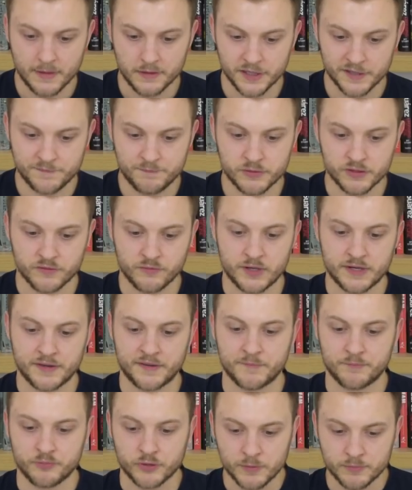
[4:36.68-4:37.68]
Liverpool have run
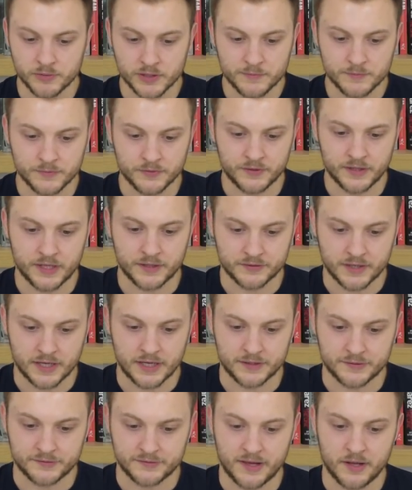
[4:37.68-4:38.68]
into problems that has
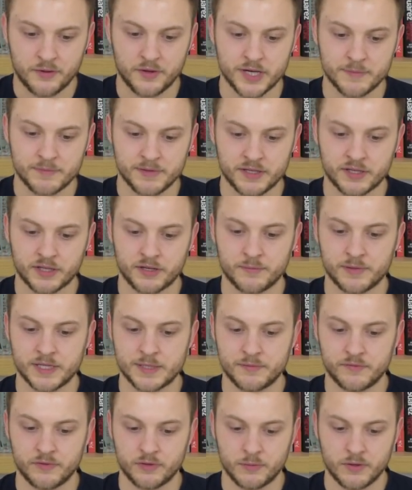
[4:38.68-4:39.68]
cast doubt on it being
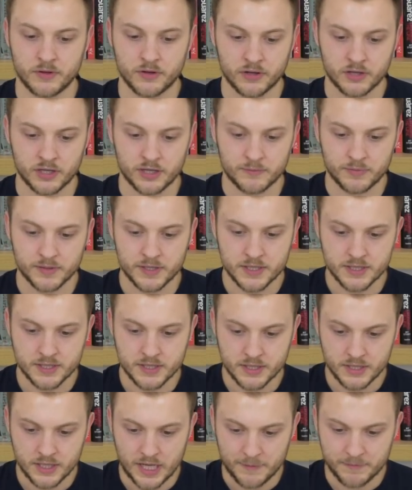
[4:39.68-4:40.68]
completed before the World Cup.
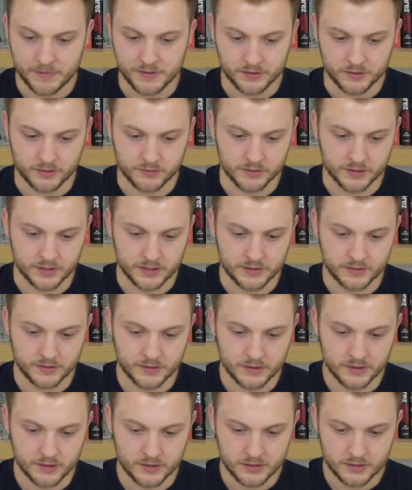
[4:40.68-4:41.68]
Have been agreed.
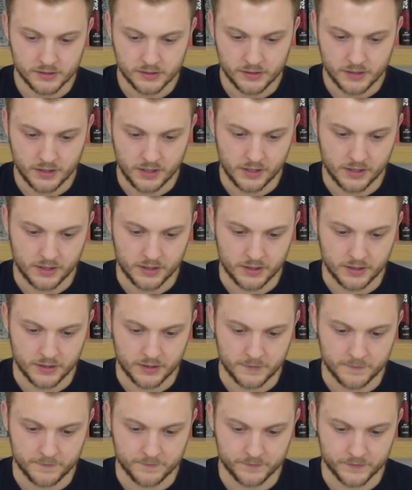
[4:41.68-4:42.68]

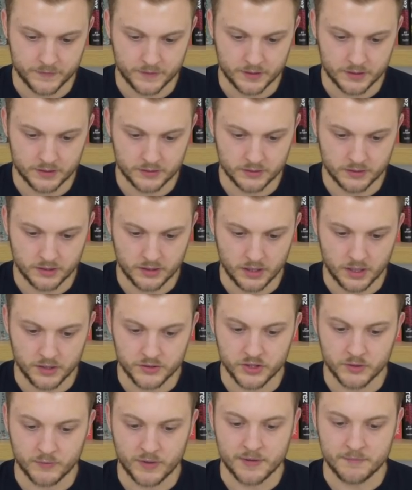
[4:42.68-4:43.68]

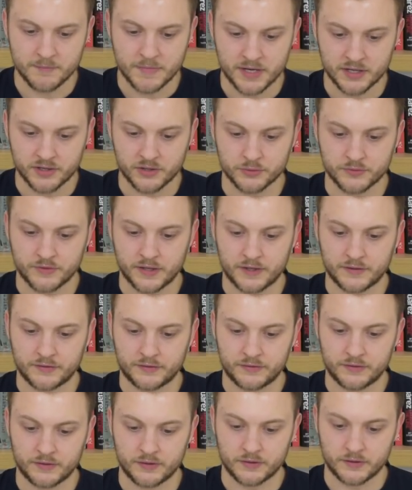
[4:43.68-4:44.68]
Underwent medical
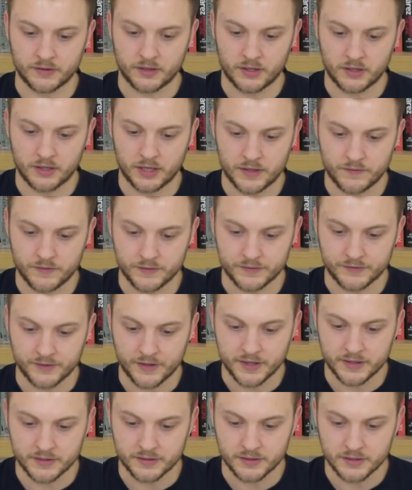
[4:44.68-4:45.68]
tests at
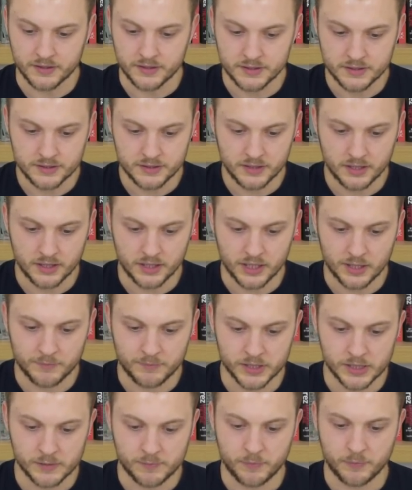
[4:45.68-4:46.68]
Clairefontaine,
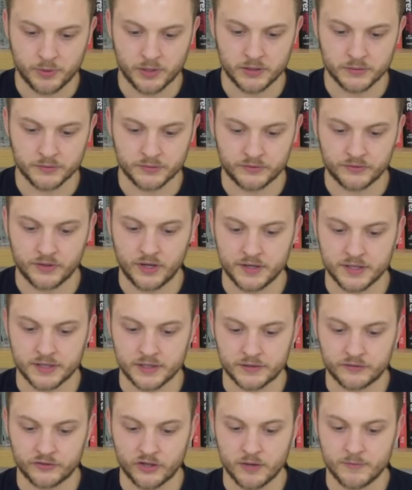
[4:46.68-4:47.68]
but a
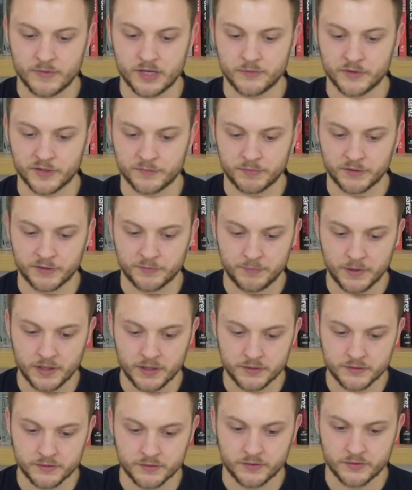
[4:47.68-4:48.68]
post-signing ceremony was
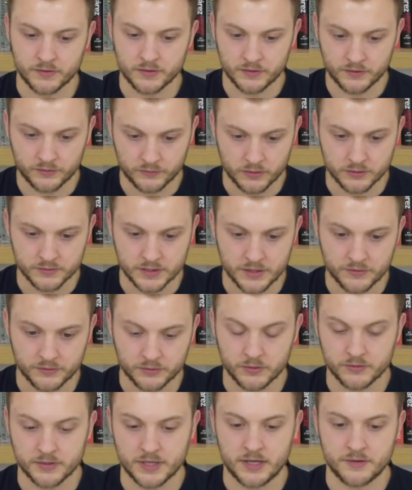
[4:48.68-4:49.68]
postponed. Scroll
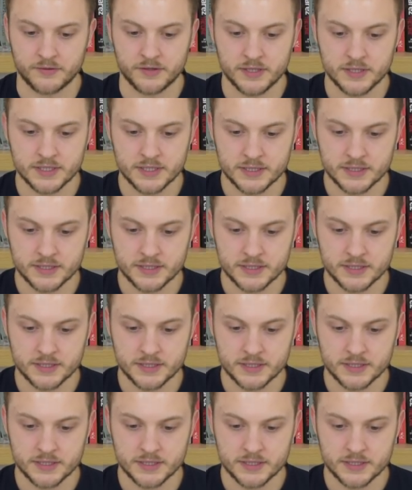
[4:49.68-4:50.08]
down.